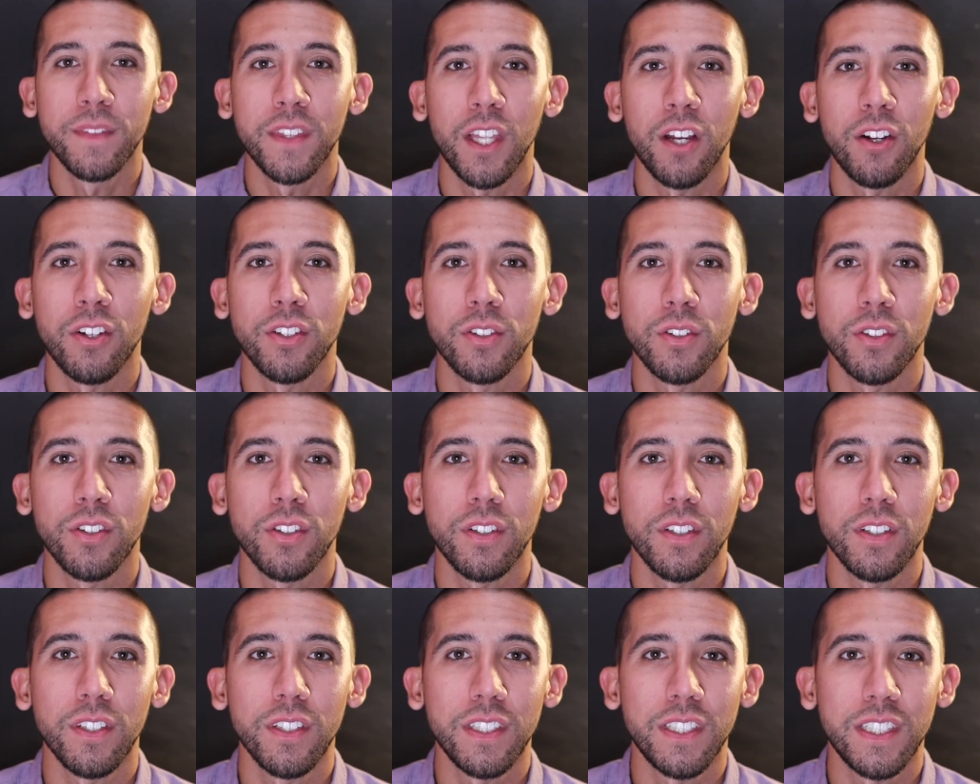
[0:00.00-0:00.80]
There's
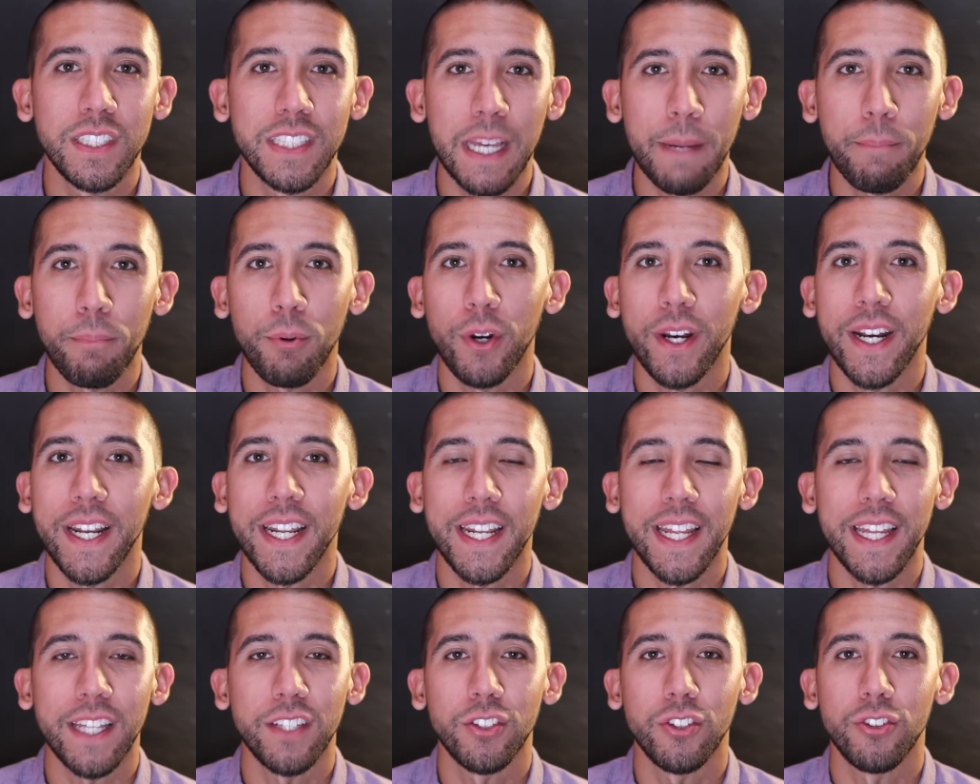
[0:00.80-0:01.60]
separated
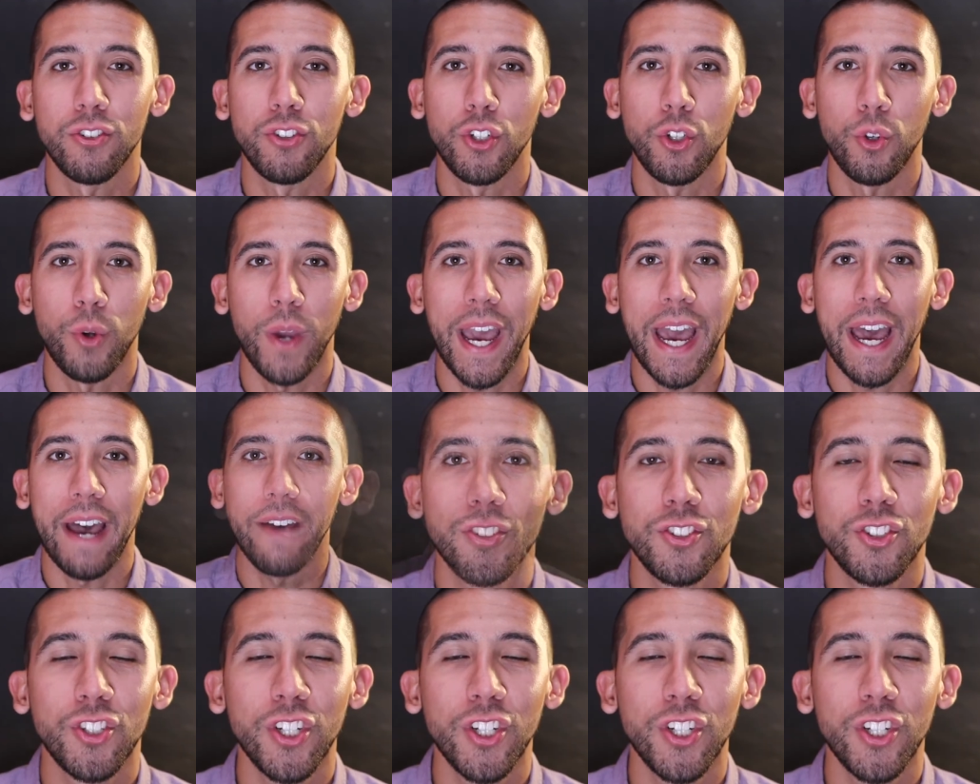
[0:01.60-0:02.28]
into two halves.